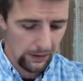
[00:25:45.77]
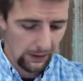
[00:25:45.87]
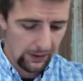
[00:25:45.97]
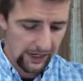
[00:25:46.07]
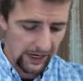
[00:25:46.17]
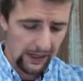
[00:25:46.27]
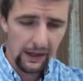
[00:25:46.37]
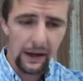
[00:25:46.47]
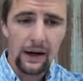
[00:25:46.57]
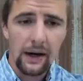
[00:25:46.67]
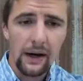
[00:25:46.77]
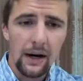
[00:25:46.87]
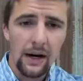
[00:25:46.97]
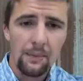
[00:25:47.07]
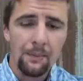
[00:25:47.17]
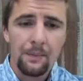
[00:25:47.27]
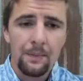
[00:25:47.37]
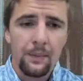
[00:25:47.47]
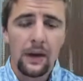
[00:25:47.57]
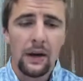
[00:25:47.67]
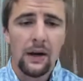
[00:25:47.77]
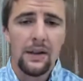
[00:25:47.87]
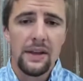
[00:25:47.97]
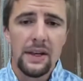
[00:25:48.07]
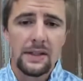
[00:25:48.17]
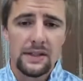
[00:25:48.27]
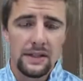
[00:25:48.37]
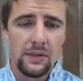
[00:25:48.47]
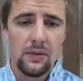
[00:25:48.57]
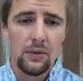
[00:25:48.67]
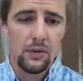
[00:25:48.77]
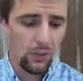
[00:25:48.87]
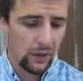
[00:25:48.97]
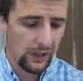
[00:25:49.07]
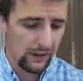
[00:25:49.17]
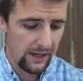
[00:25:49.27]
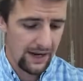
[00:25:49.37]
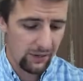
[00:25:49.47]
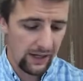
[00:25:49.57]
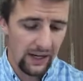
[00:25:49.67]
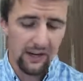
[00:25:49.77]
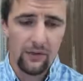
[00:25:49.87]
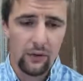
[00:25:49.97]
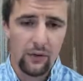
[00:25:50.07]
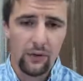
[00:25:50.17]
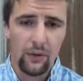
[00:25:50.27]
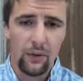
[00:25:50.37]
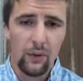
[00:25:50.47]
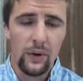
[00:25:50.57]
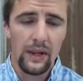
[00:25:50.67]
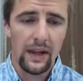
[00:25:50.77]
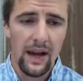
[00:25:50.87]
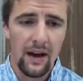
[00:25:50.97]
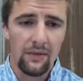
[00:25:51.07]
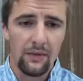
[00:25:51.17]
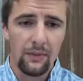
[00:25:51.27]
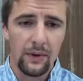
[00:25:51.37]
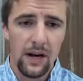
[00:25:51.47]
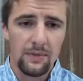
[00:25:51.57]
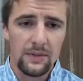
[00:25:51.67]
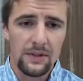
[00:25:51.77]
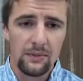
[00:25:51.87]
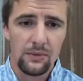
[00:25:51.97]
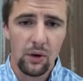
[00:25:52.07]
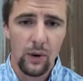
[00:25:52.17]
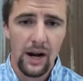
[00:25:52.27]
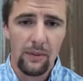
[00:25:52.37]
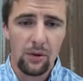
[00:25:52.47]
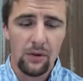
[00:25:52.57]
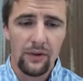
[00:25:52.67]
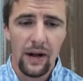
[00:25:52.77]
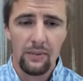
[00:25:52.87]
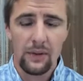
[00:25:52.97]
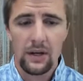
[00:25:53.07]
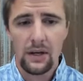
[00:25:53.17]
Okay. Things to have on hand for when the calf comes, right at birth time.